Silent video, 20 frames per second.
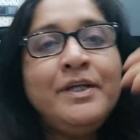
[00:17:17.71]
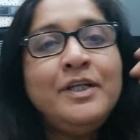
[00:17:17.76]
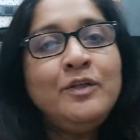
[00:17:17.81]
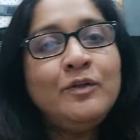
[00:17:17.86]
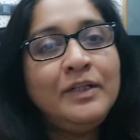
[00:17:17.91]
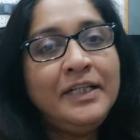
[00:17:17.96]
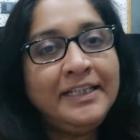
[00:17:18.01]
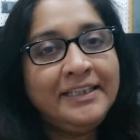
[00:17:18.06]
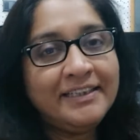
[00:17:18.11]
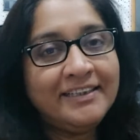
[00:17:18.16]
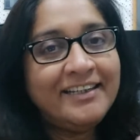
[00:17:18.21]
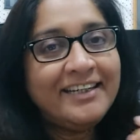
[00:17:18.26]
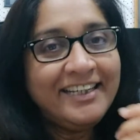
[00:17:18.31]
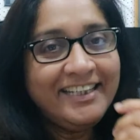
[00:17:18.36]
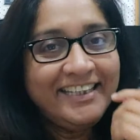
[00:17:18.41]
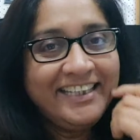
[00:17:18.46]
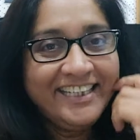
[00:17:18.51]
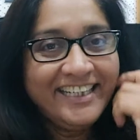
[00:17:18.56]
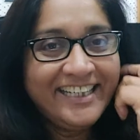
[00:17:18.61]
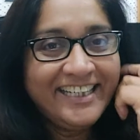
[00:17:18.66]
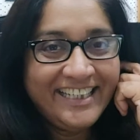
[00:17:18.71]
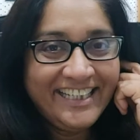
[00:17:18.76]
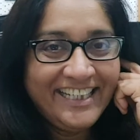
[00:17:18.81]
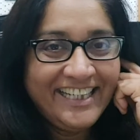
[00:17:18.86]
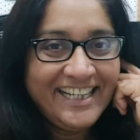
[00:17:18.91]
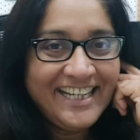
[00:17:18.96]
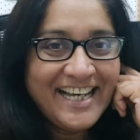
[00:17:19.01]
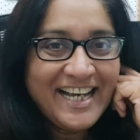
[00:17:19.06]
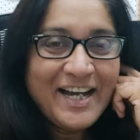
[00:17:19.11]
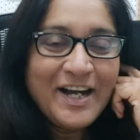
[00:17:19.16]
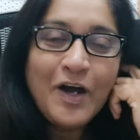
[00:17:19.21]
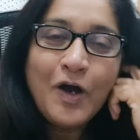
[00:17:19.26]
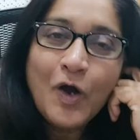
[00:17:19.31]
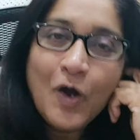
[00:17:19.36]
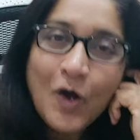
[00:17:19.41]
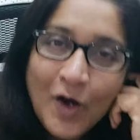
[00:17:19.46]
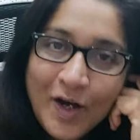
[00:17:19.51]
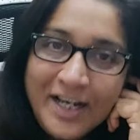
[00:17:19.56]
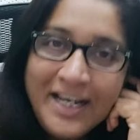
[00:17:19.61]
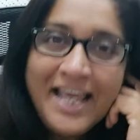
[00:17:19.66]
into literary theory,
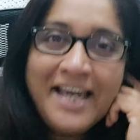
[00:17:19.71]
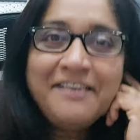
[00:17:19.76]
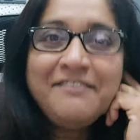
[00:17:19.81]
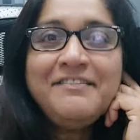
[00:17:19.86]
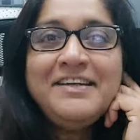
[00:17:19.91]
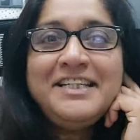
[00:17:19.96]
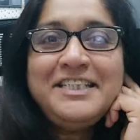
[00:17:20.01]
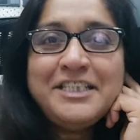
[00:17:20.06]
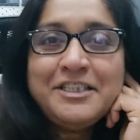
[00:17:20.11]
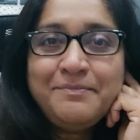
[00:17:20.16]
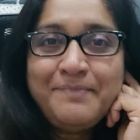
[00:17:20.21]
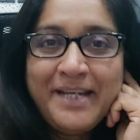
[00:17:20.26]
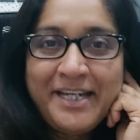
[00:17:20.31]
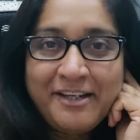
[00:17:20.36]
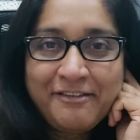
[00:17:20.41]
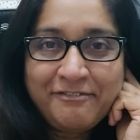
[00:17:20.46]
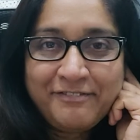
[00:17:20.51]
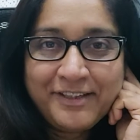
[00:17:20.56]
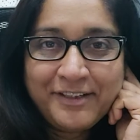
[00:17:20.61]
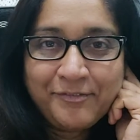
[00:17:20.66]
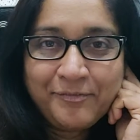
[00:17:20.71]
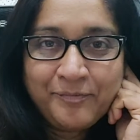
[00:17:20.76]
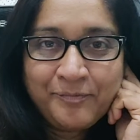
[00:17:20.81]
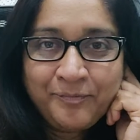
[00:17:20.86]
all language is metaphor.